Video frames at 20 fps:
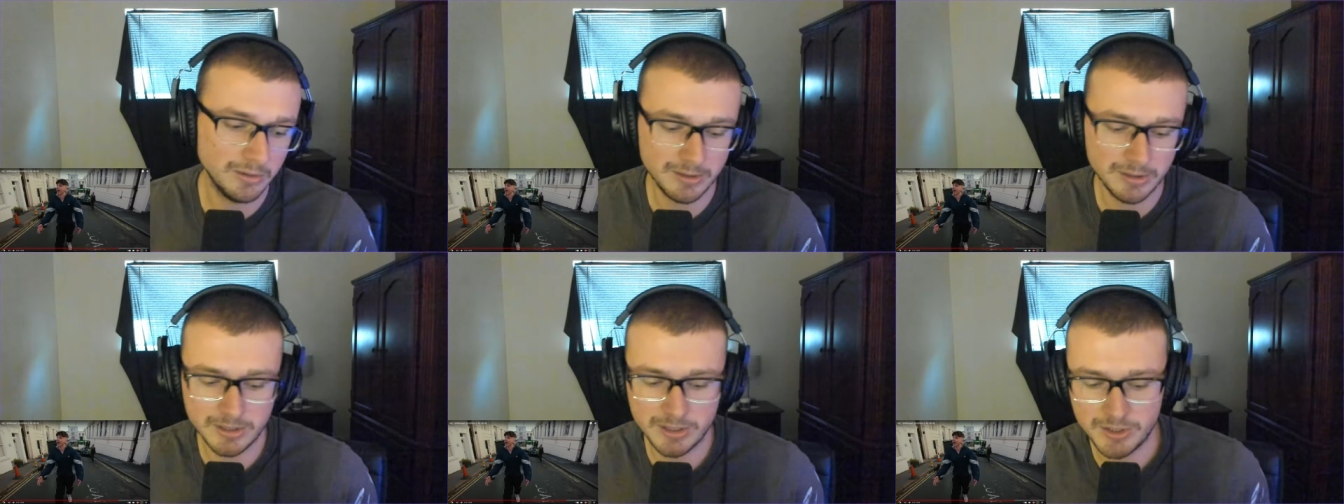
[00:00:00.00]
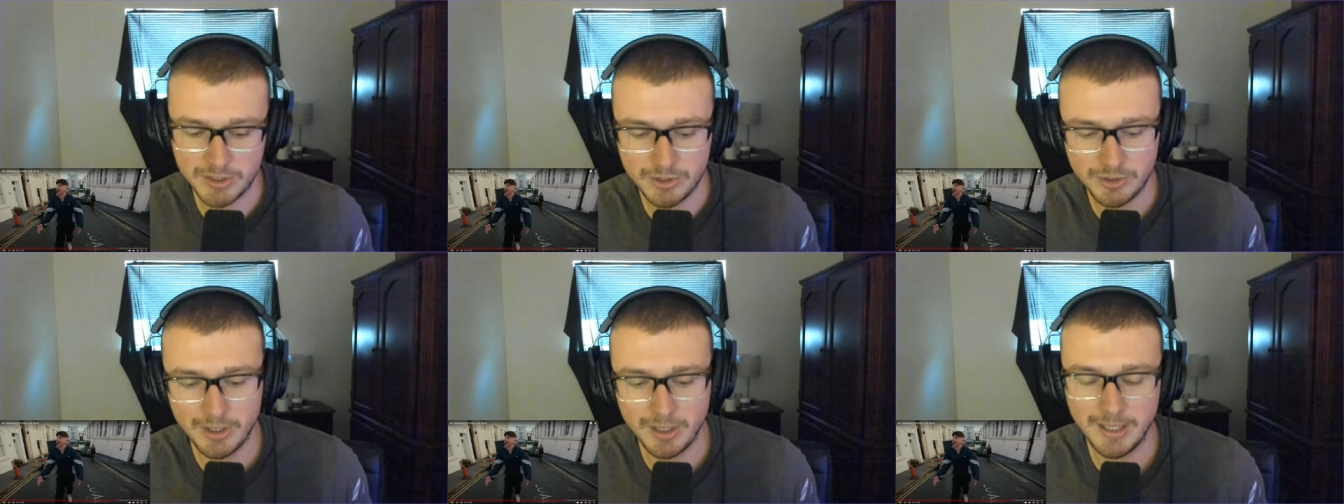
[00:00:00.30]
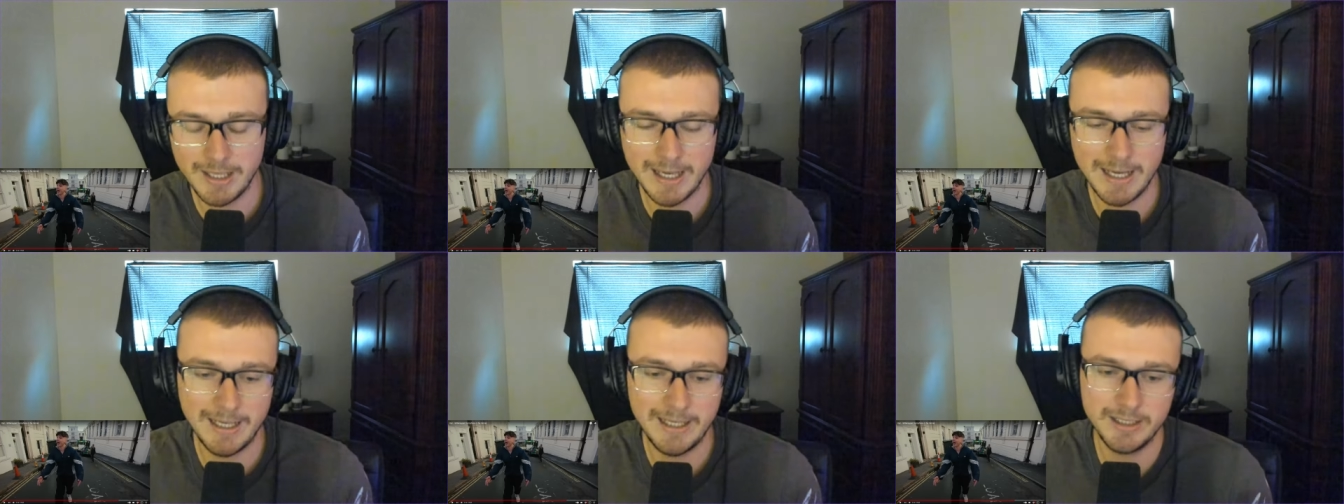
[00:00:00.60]
There's drug
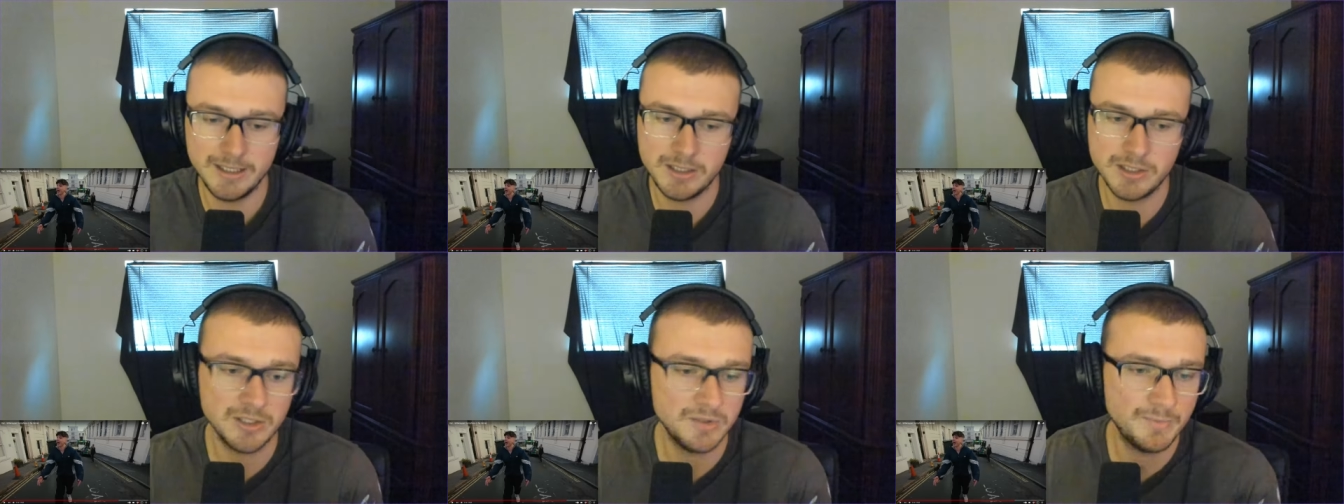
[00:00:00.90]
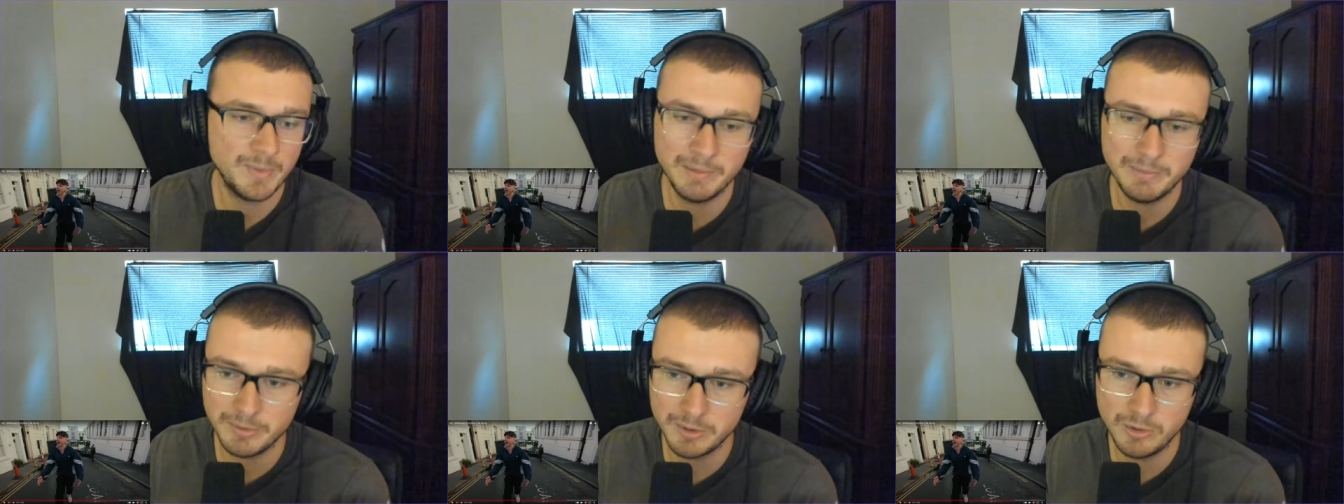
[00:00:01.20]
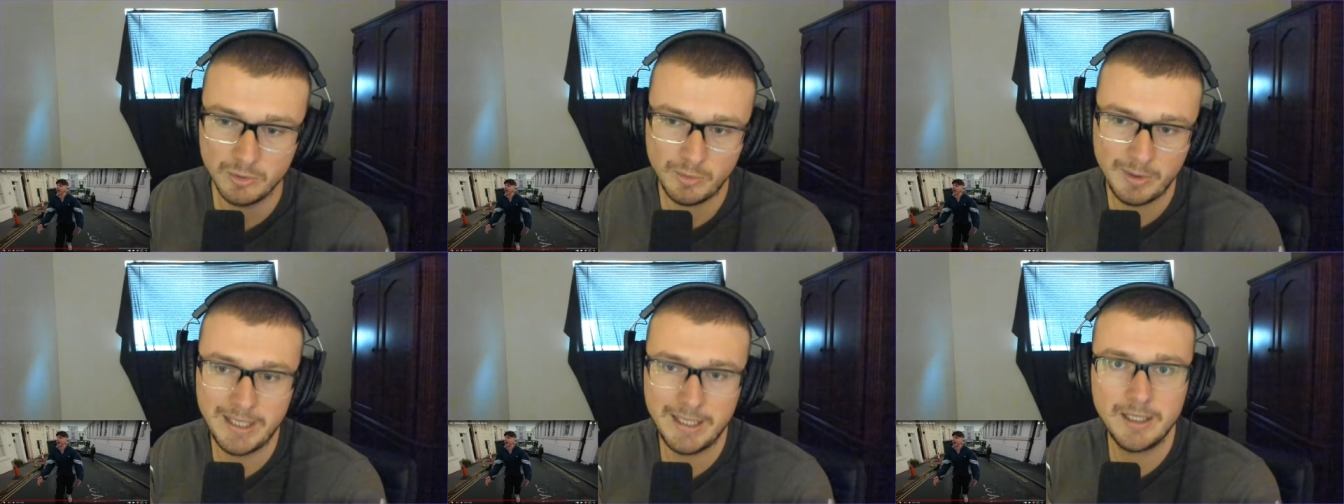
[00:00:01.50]
addicts. There's people
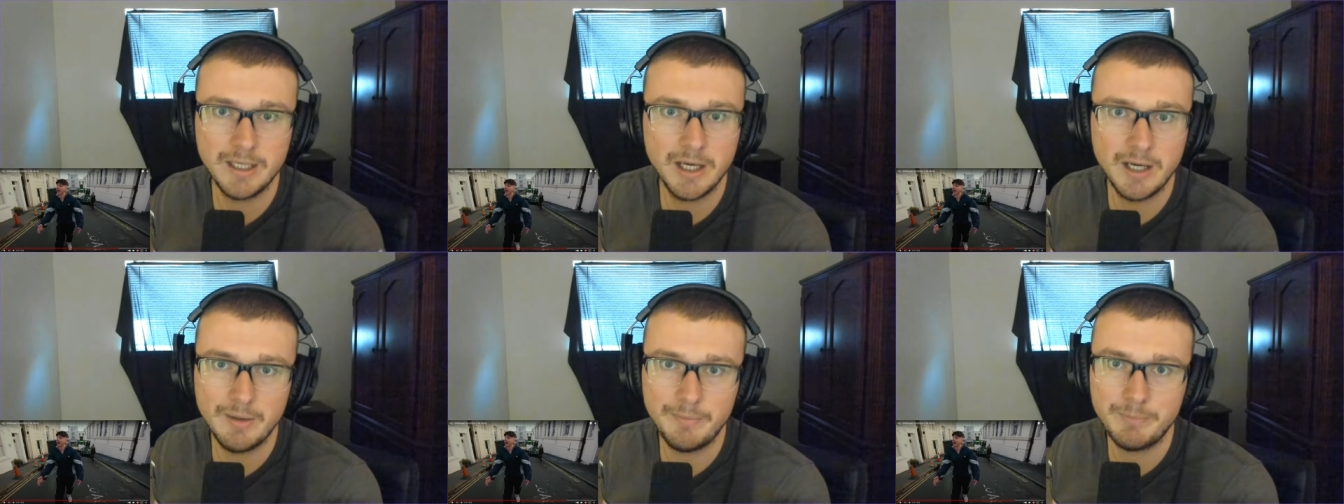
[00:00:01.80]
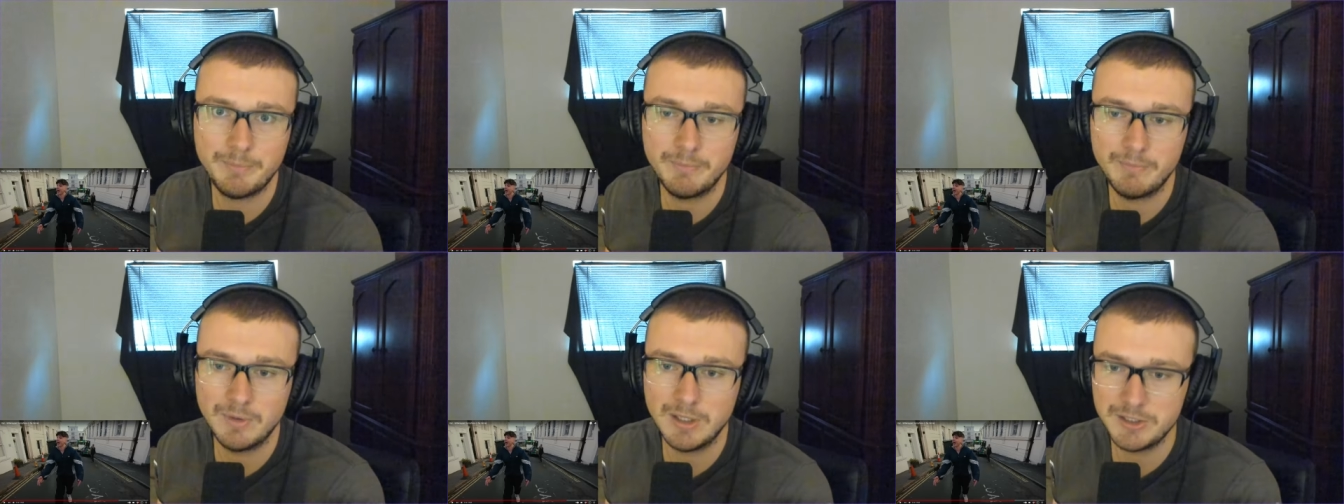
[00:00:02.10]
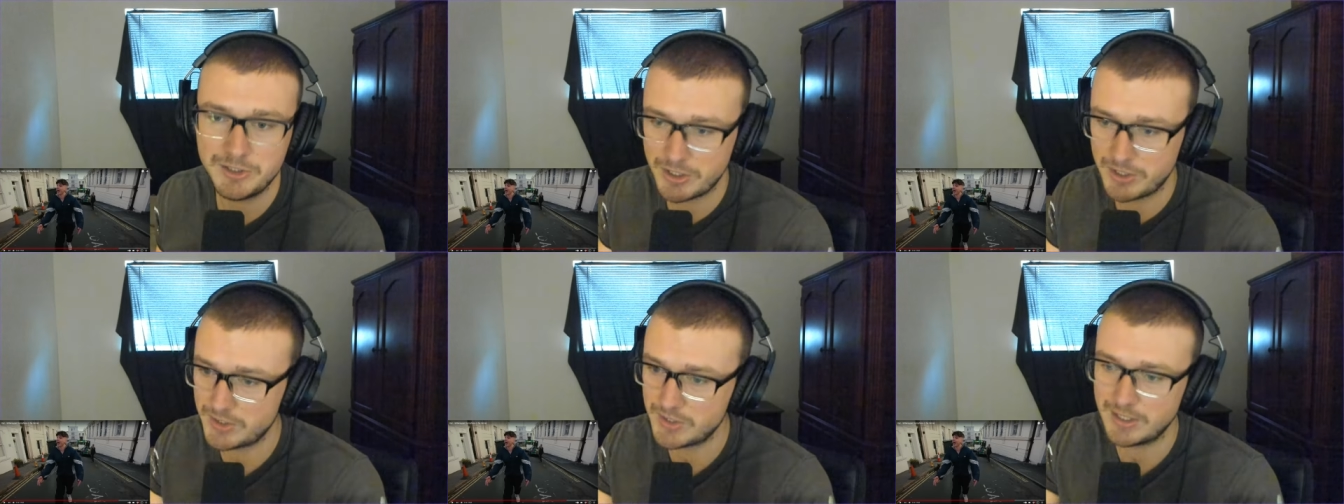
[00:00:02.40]
who wake up
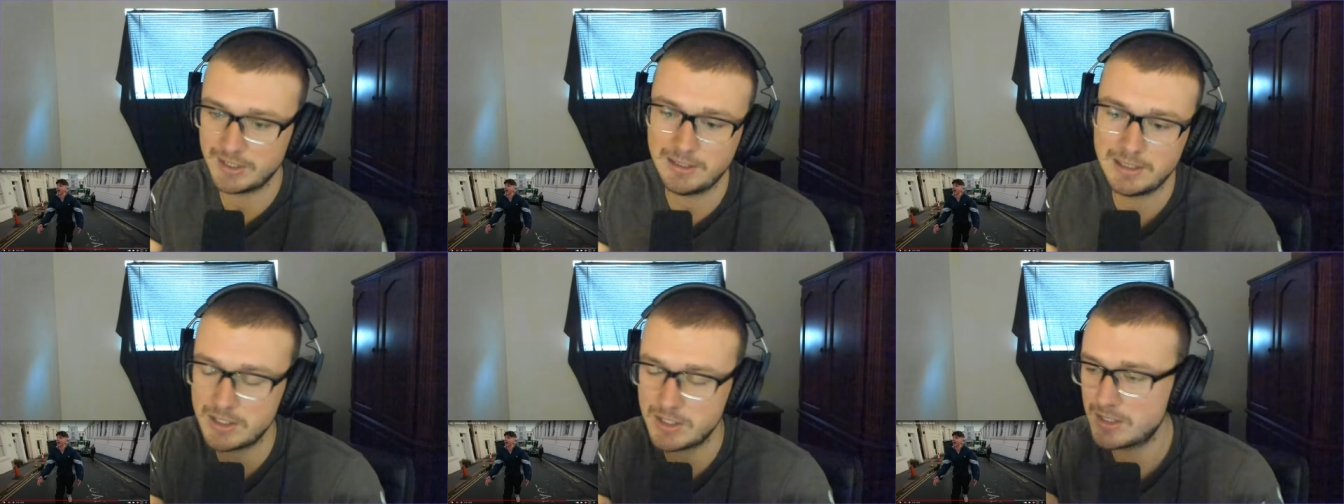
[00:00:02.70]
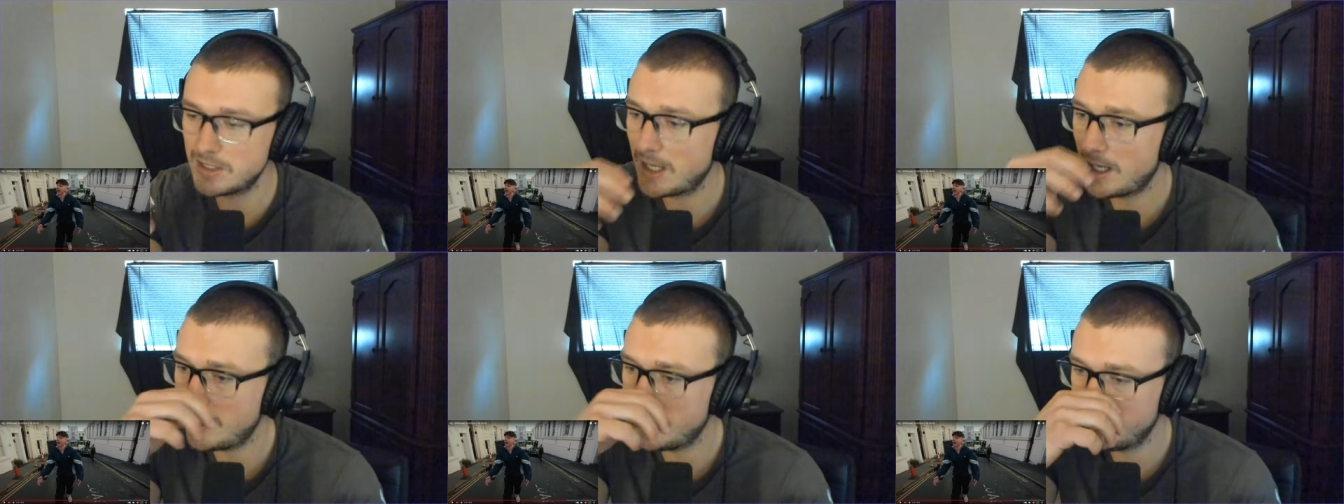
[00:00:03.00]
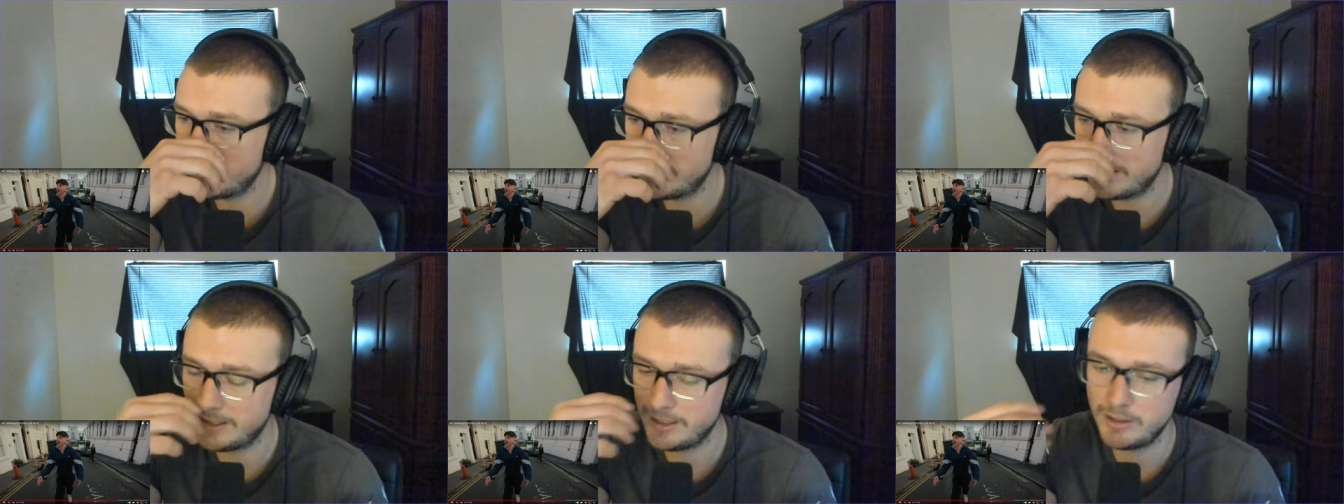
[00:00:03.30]
just like the
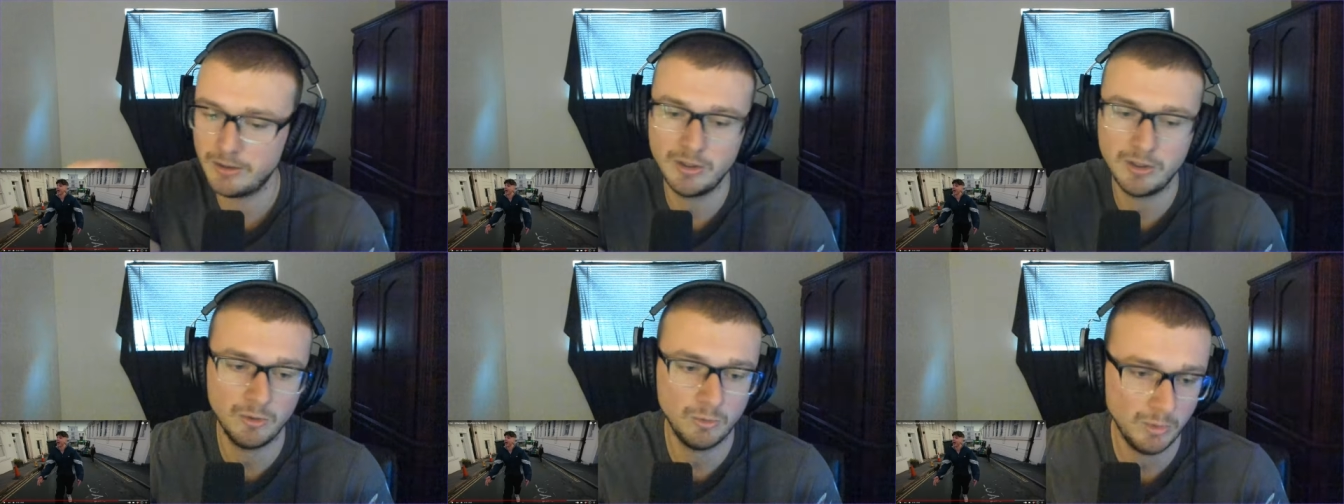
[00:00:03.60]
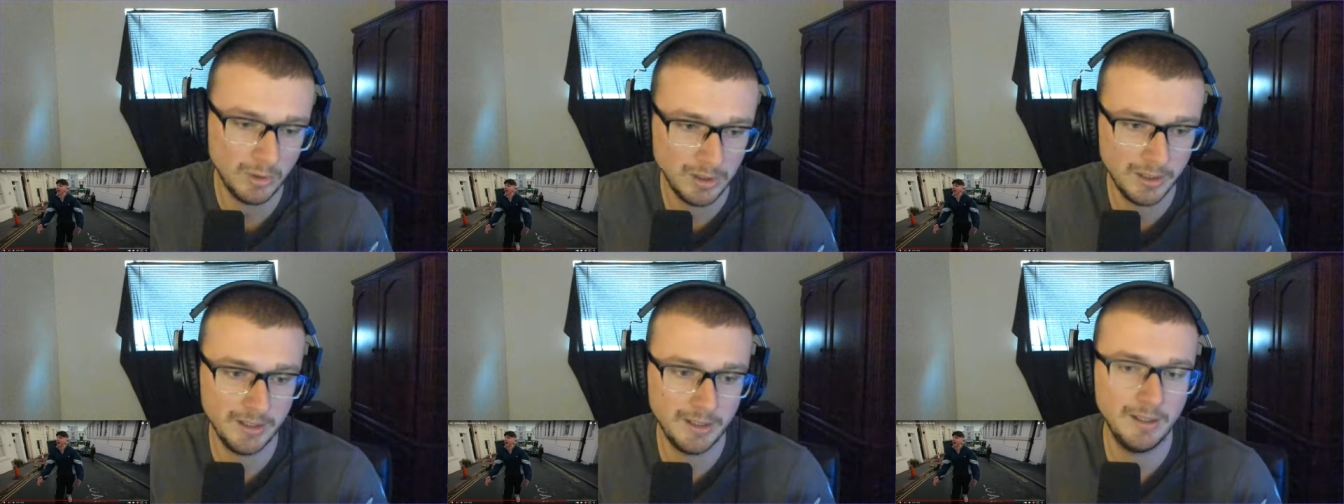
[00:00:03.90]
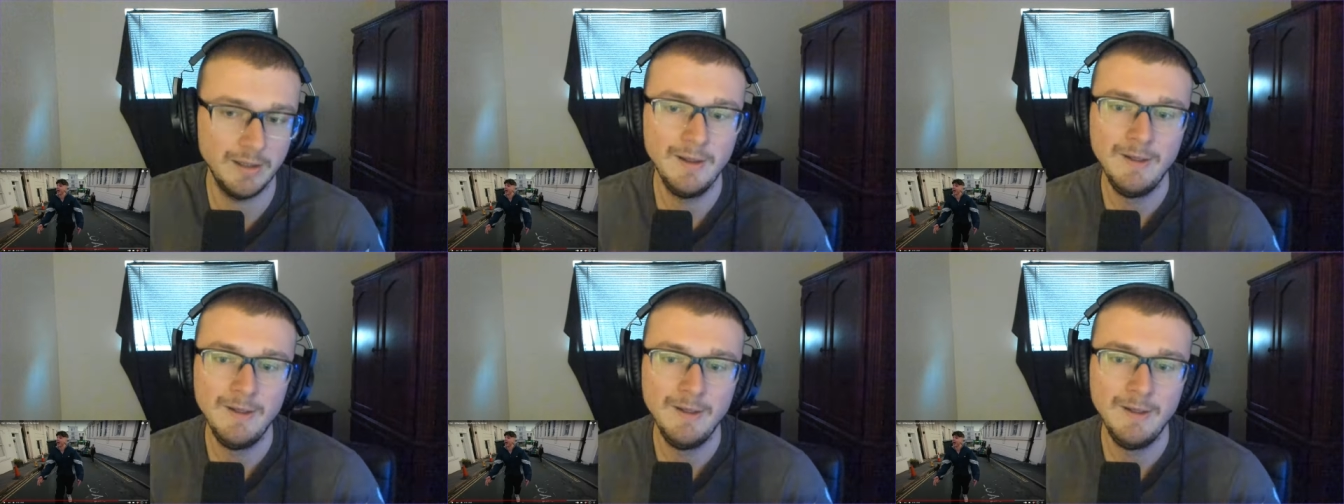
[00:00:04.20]
sun and go to work.